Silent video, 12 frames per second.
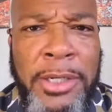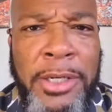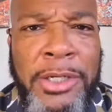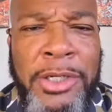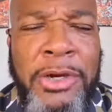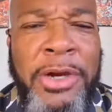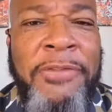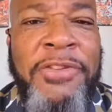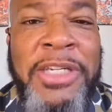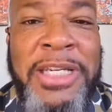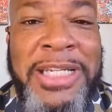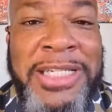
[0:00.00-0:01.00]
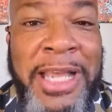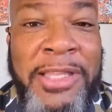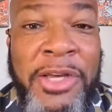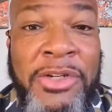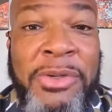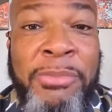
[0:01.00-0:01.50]
If you need to
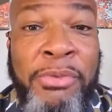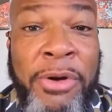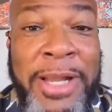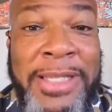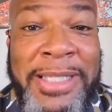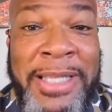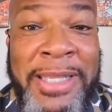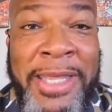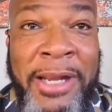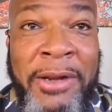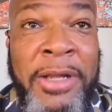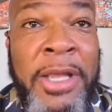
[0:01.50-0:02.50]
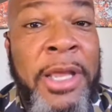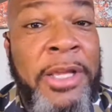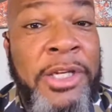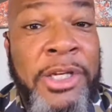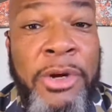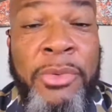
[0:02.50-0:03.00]
take those breaks in there,
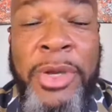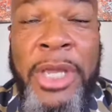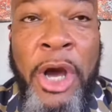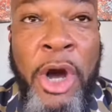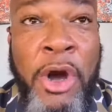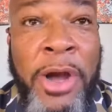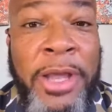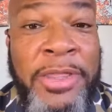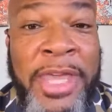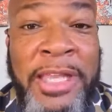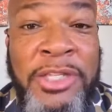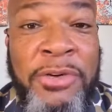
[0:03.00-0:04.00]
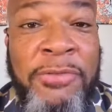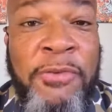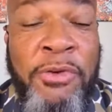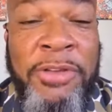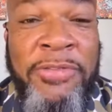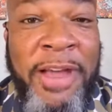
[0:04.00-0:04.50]
they do
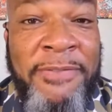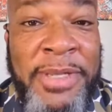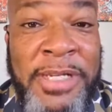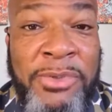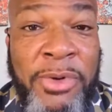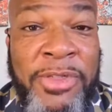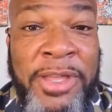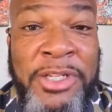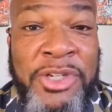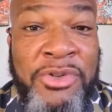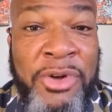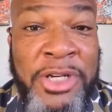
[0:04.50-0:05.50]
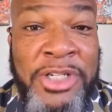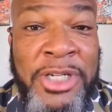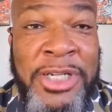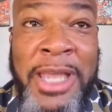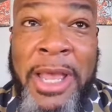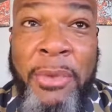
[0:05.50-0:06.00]
45 minutes worth of
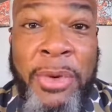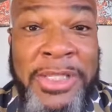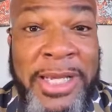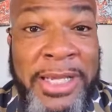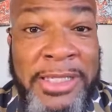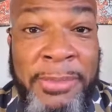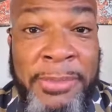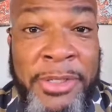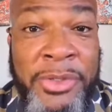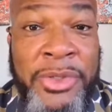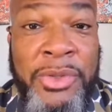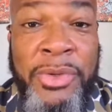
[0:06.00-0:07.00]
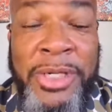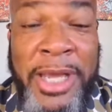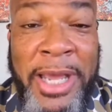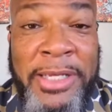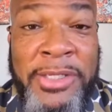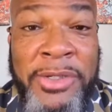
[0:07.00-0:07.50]
instruction once they get to middle school and
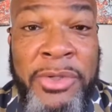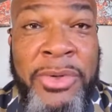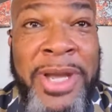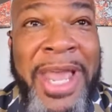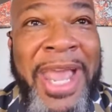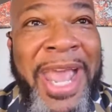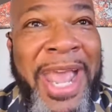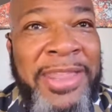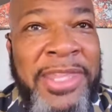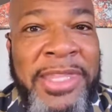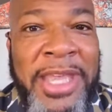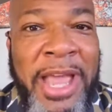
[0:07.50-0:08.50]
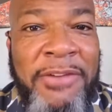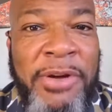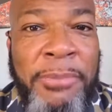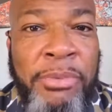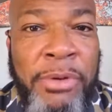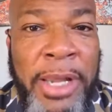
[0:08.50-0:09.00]
high school, and then they have
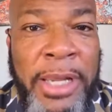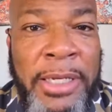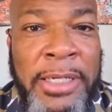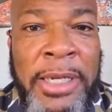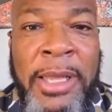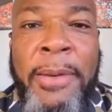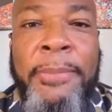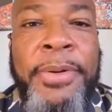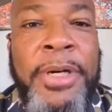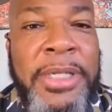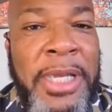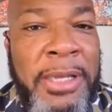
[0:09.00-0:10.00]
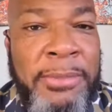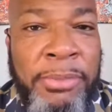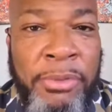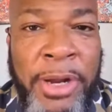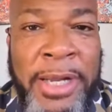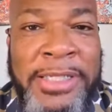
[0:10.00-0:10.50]
a break. Put in
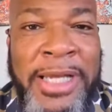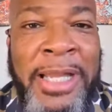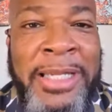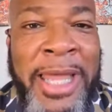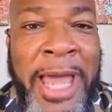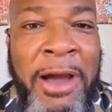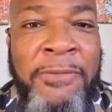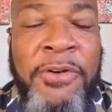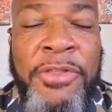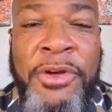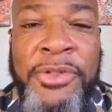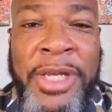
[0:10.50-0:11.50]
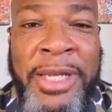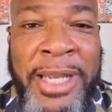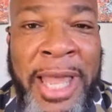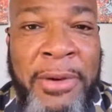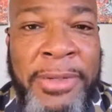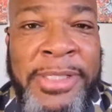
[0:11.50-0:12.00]
breaks. Allow for those
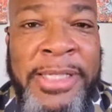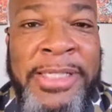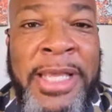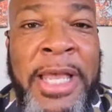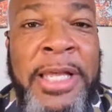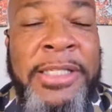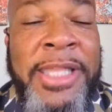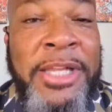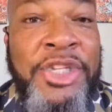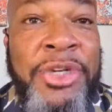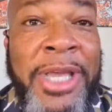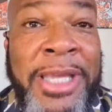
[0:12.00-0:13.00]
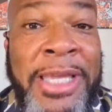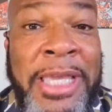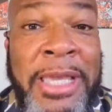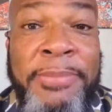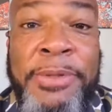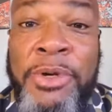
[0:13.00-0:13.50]
allowances that you can
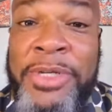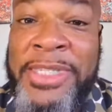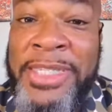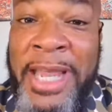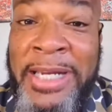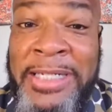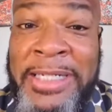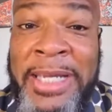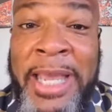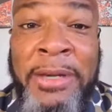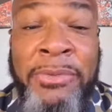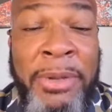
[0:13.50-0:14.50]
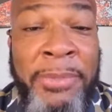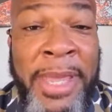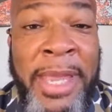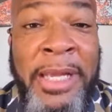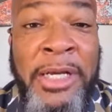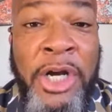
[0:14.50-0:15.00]
keep your sanity and
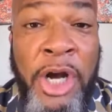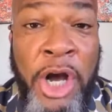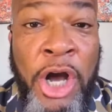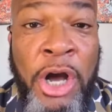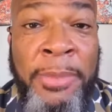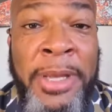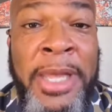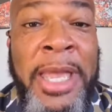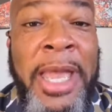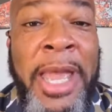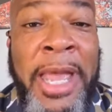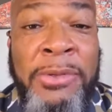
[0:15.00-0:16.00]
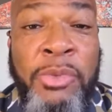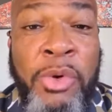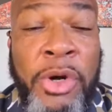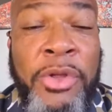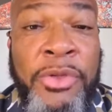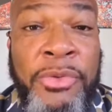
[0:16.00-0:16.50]
remain calm and
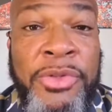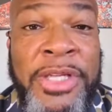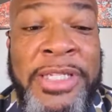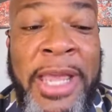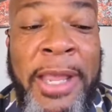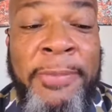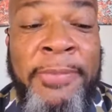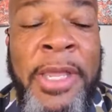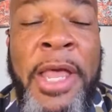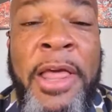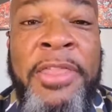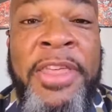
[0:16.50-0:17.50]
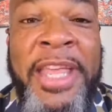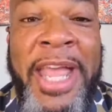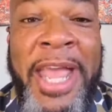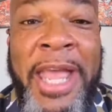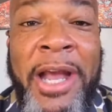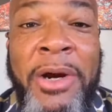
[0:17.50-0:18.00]
work through the day.
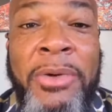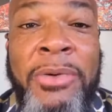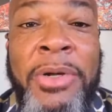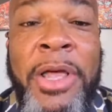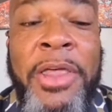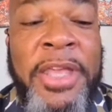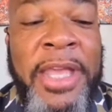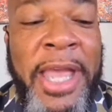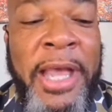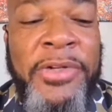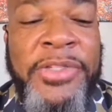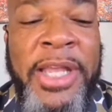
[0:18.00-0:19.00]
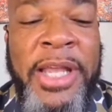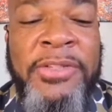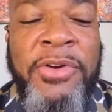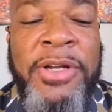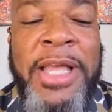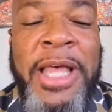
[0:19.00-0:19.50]
The L. The L
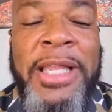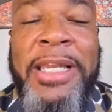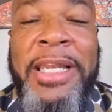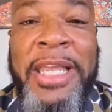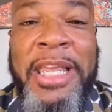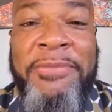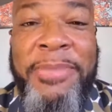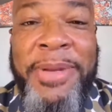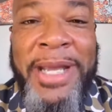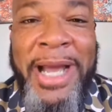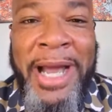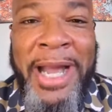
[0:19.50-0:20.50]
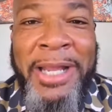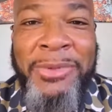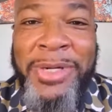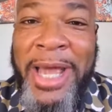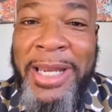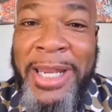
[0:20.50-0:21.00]
stands for leave behind
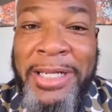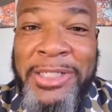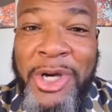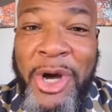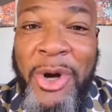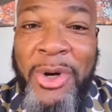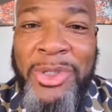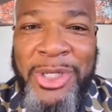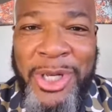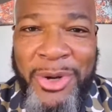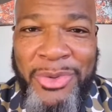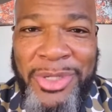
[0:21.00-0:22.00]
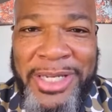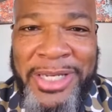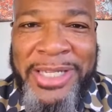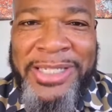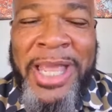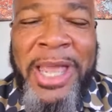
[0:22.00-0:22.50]
what I like to call
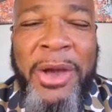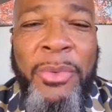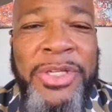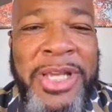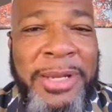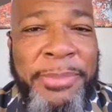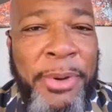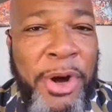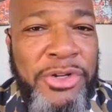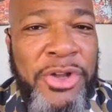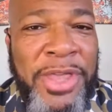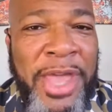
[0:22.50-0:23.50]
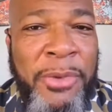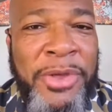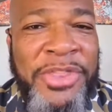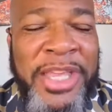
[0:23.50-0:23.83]
loneliness, which I partner that with the